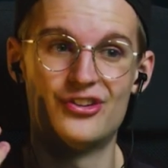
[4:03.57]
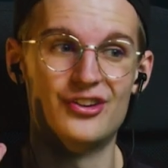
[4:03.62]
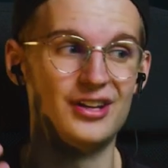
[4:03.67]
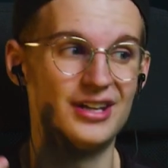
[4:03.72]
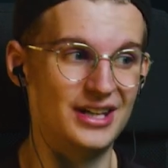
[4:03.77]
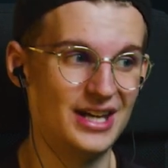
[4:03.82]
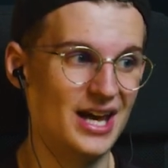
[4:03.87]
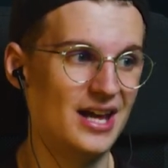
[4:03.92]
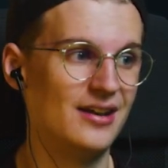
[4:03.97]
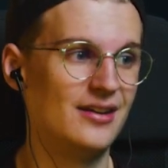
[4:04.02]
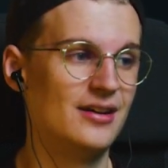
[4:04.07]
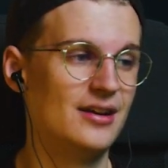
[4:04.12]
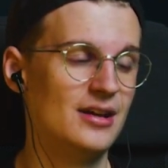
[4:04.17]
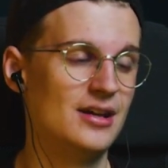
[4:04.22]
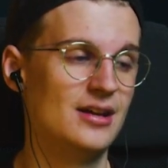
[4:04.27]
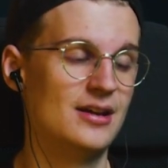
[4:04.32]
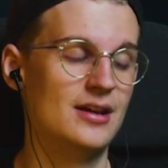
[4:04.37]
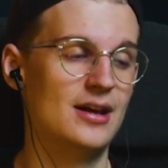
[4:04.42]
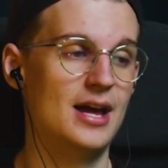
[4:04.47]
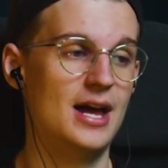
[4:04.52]
again,
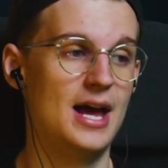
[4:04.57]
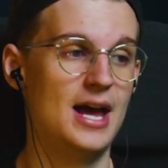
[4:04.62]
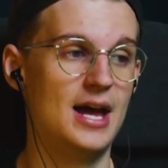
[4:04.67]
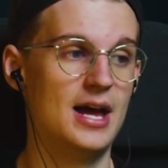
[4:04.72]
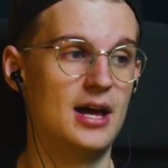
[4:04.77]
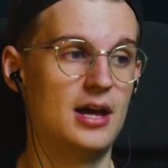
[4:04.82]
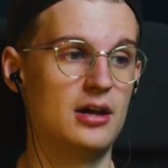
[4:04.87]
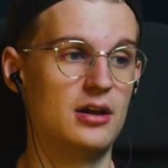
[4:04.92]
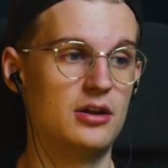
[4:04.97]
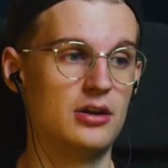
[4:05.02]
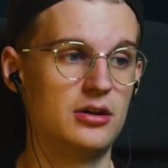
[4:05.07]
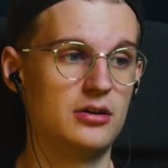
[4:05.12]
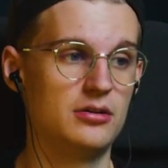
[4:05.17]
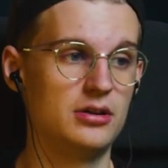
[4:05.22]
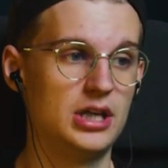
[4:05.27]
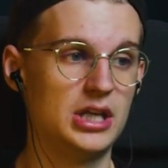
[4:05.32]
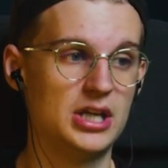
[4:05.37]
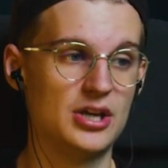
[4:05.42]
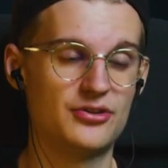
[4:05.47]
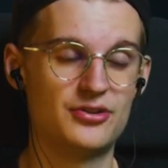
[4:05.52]
and
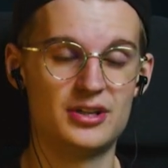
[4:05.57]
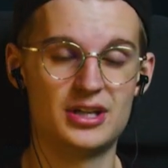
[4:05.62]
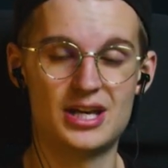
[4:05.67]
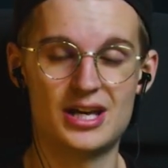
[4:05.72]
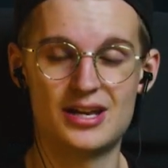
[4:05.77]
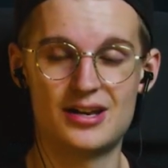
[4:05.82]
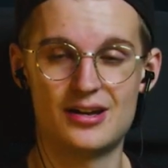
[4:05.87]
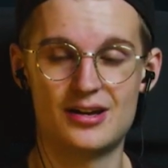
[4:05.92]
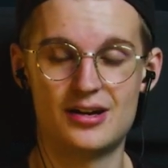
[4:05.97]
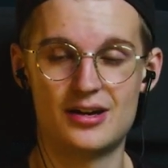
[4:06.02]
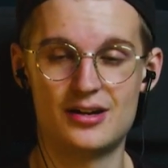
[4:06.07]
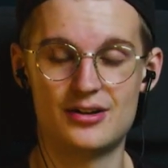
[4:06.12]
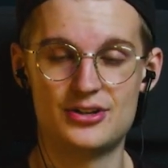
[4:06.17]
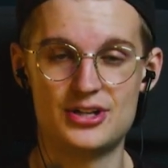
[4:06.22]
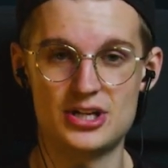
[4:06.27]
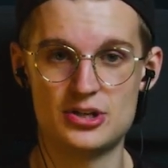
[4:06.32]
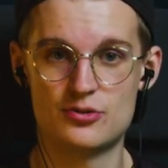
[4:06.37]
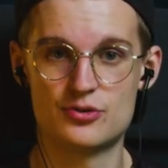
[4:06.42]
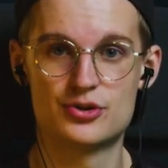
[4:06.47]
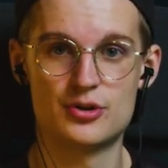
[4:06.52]
he doesn't get a
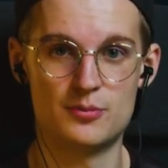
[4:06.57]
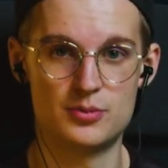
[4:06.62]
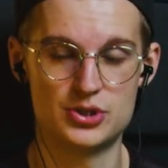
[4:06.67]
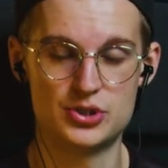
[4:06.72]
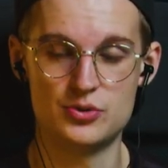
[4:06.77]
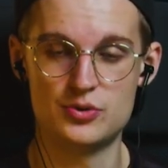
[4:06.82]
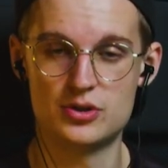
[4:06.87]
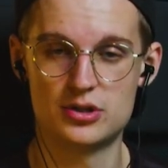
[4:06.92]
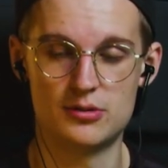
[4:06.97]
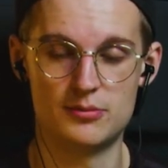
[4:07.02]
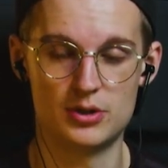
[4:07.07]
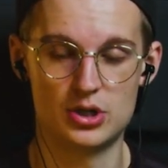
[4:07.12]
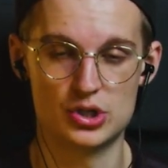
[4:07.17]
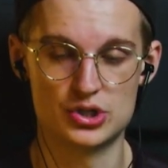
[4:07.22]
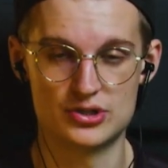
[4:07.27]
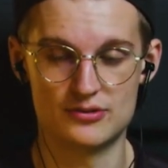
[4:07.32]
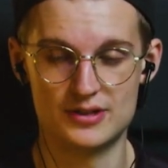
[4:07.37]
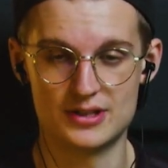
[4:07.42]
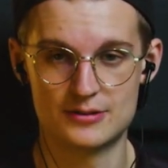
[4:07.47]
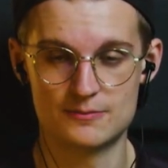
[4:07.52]
dangerous opportunity because
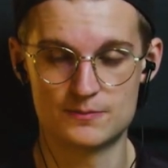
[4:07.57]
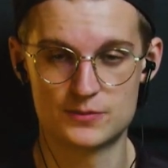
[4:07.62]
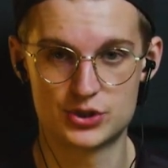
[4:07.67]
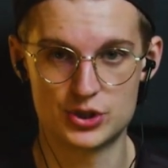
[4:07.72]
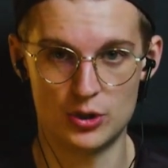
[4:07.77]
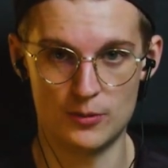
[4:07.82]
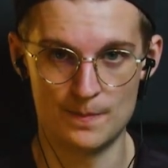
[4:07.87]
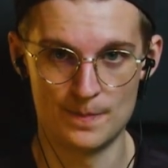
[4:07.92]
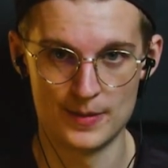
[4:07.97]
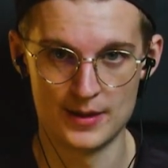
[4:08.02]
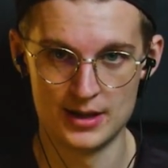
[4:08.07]
of it. So